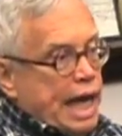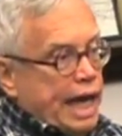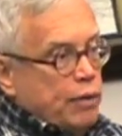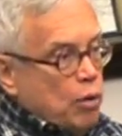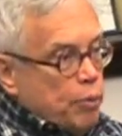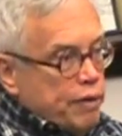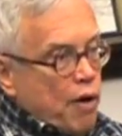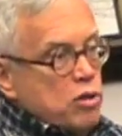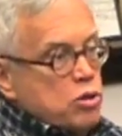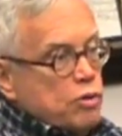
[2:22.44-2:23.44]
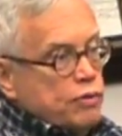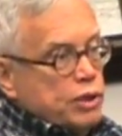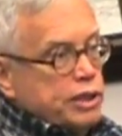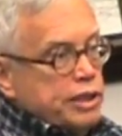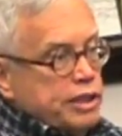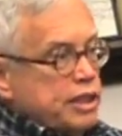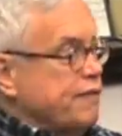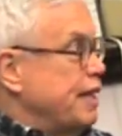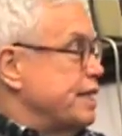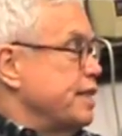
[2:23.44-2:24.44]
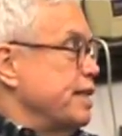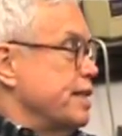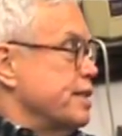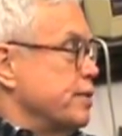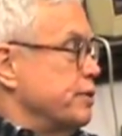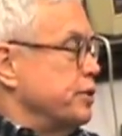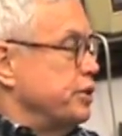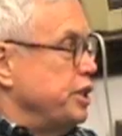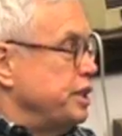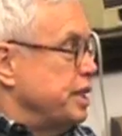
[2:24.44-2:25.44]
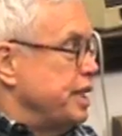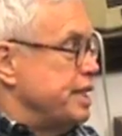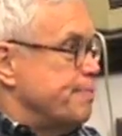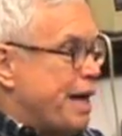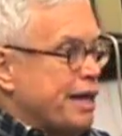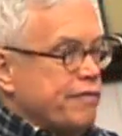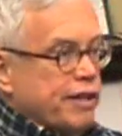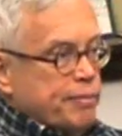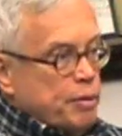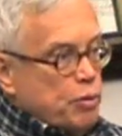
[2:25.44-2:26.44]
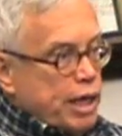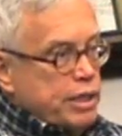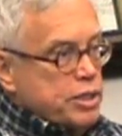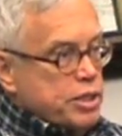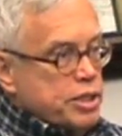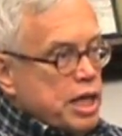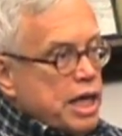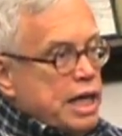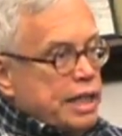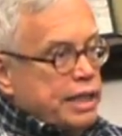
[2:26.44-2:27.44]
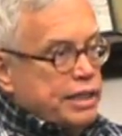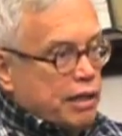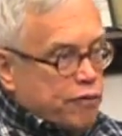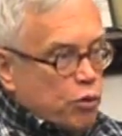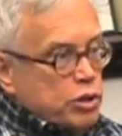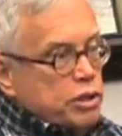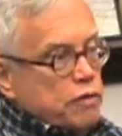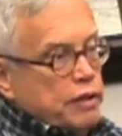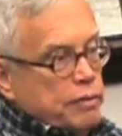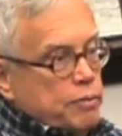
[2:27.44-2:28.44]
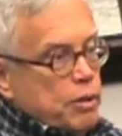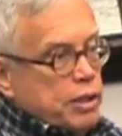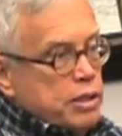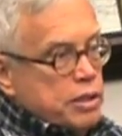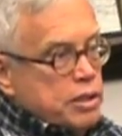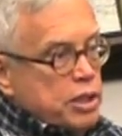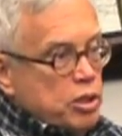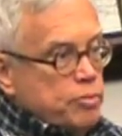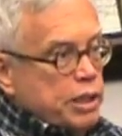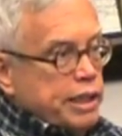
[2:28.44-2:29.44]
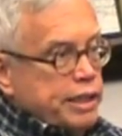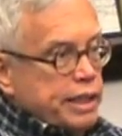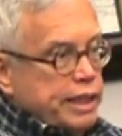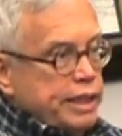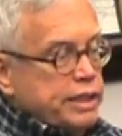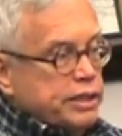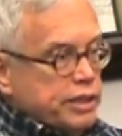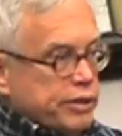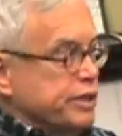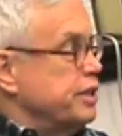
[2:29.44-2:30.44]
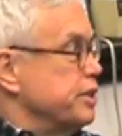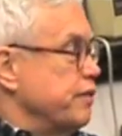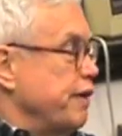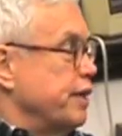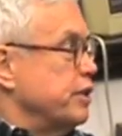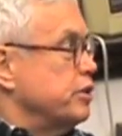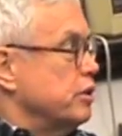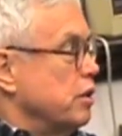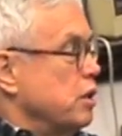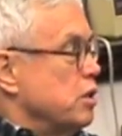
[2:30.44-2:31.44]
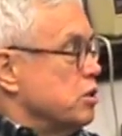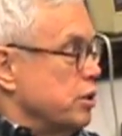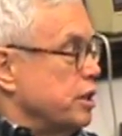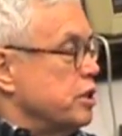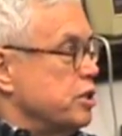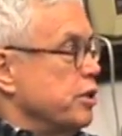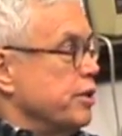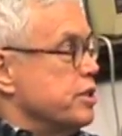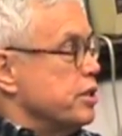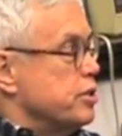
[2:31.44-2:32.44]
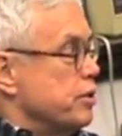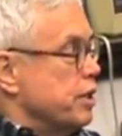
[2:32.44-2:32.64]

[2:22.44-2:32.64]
And what we also learned, these have lasting consequences. These bad family practices, these unfortunate family practices accumulate and lead to serious disadvantage. So that's a serious issue.